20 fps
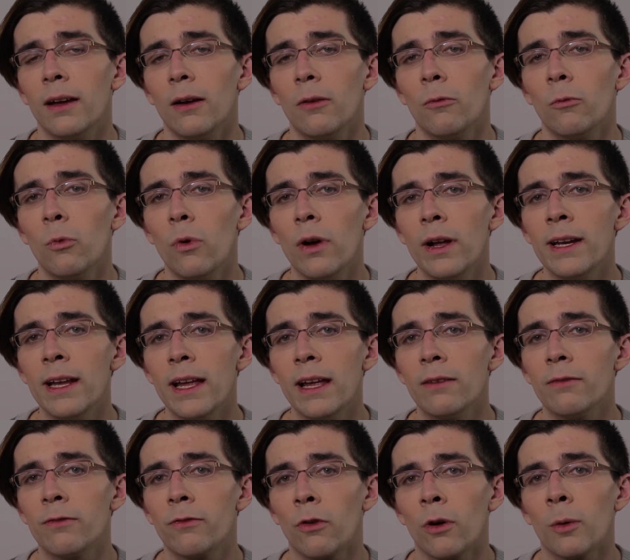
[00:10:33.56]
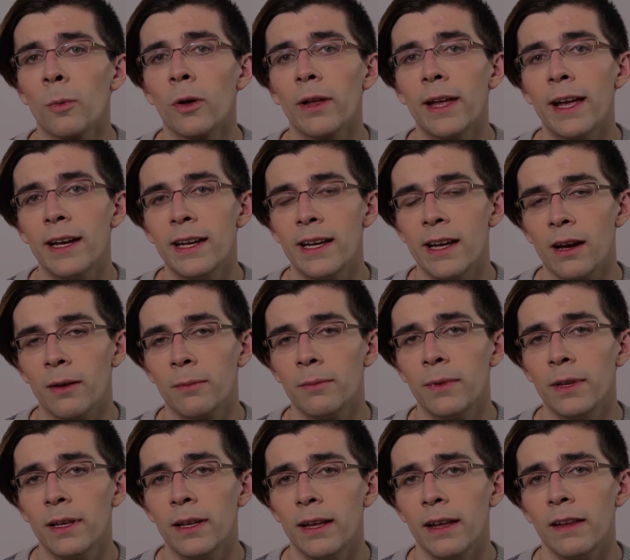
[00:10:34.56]
one informal
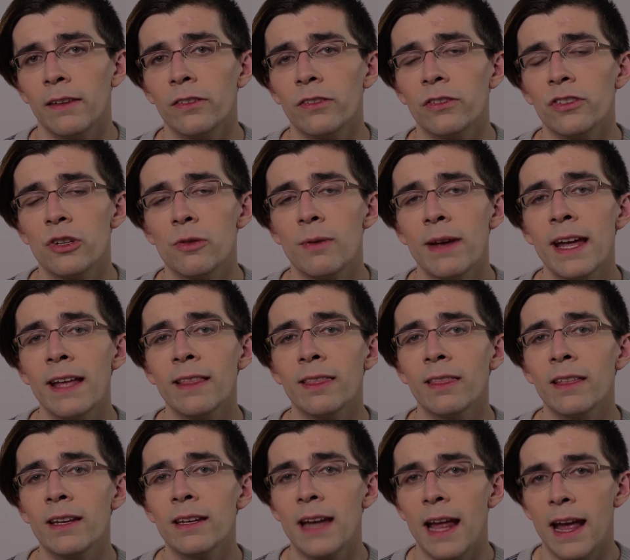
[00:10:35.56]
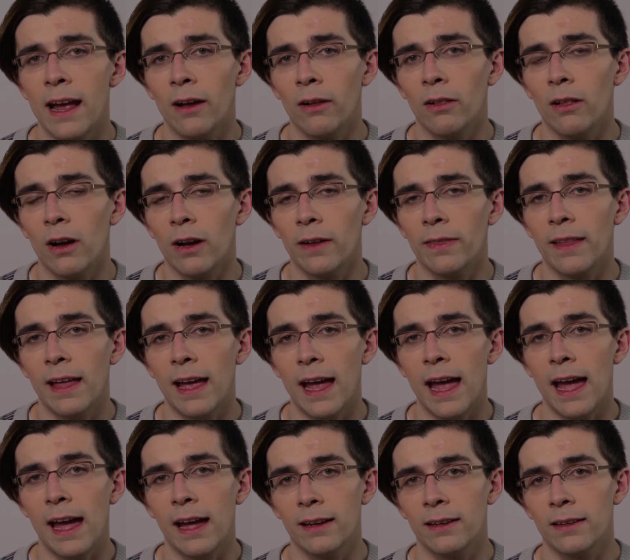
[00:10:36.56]
idiom is to hit the nail on the
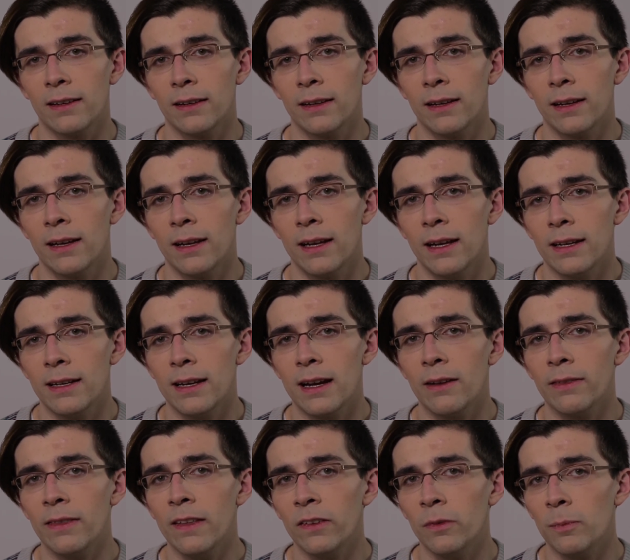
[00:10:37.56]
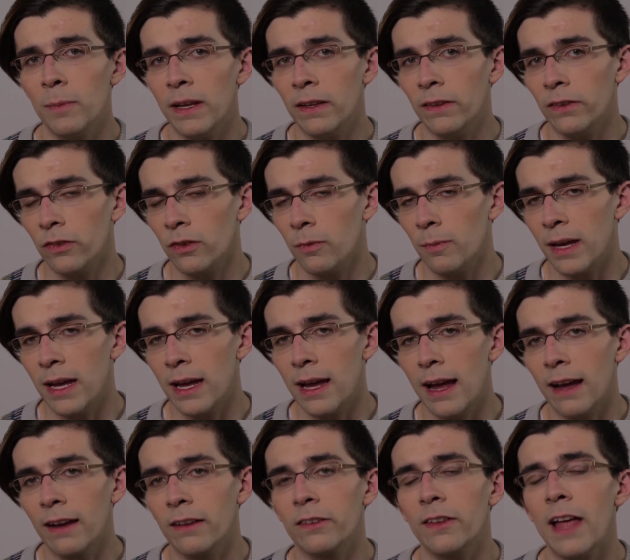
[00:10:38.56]
head. Now, this means to
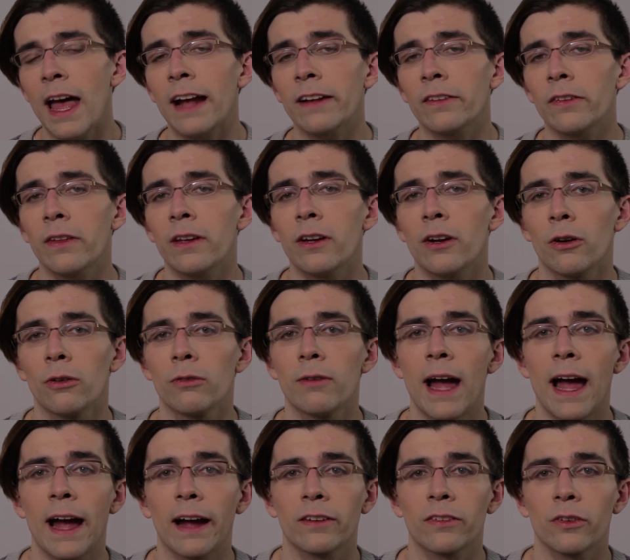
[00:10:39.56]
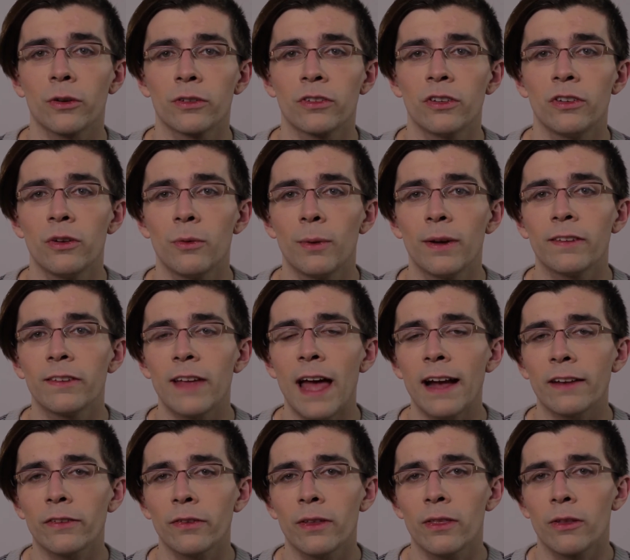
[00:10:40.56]
be exactly correct or to do
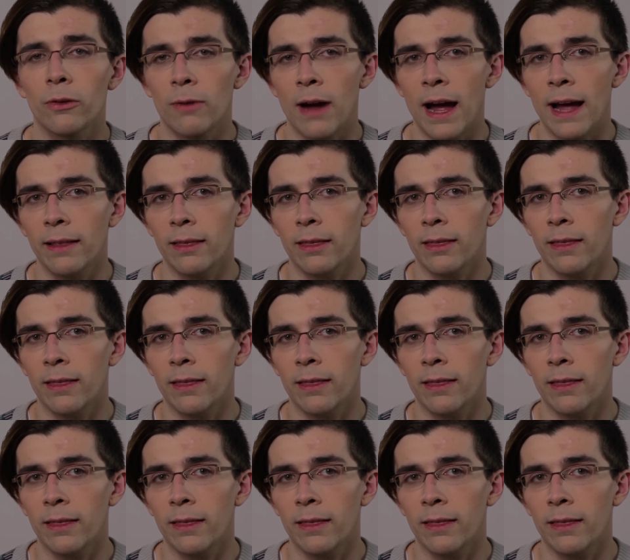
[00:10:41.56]
exactly the right